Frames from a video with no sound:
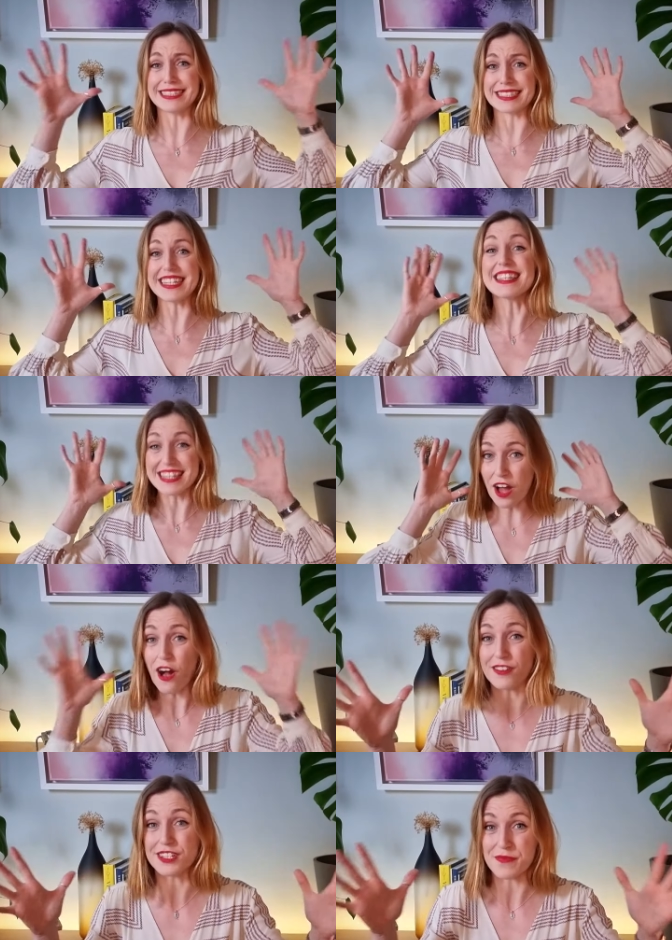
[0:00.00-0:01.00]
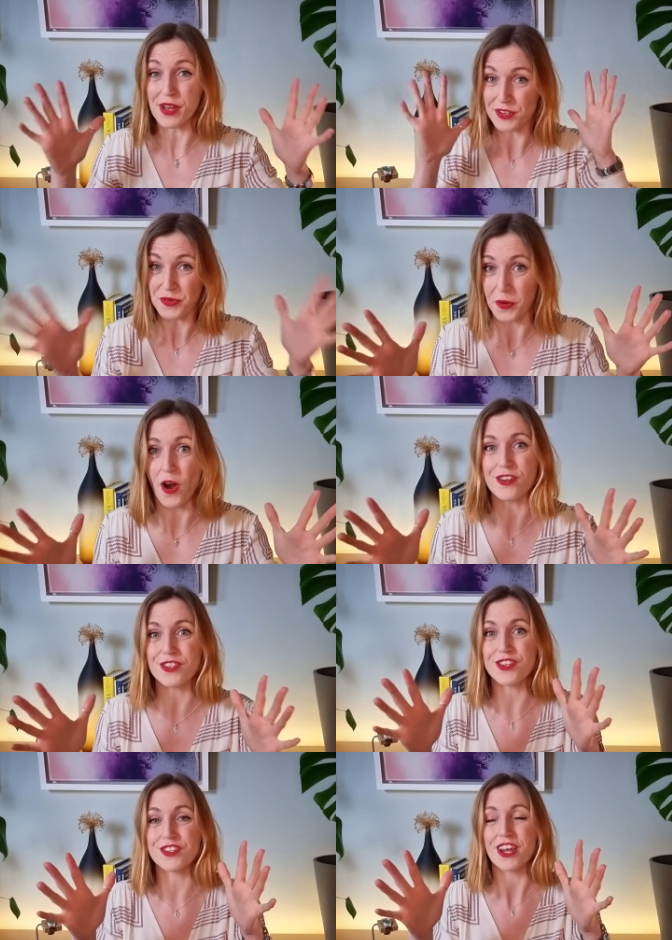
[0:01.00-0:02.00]
is the ultimate
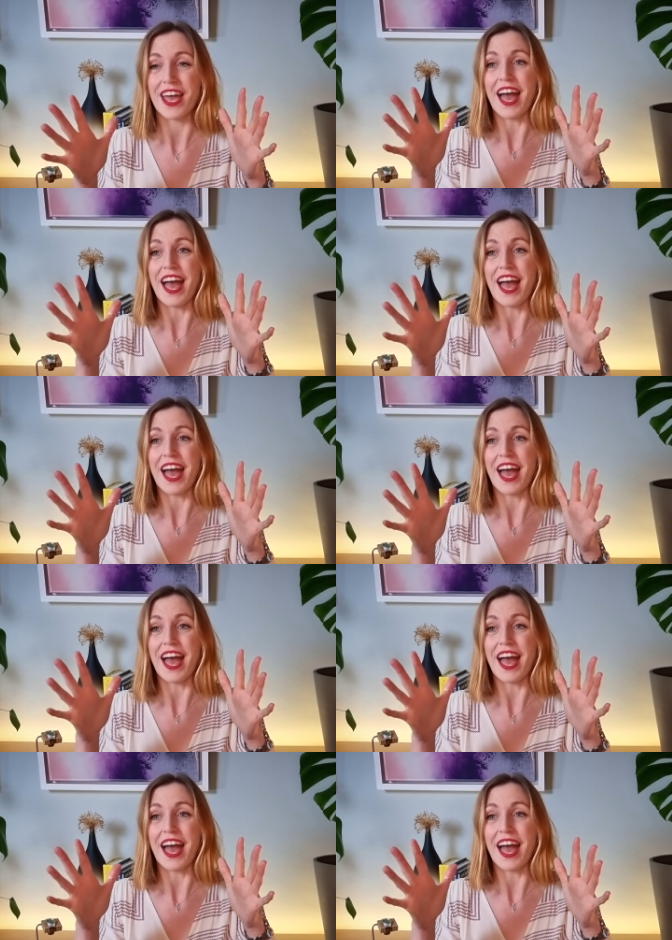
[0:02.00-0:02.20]
watch.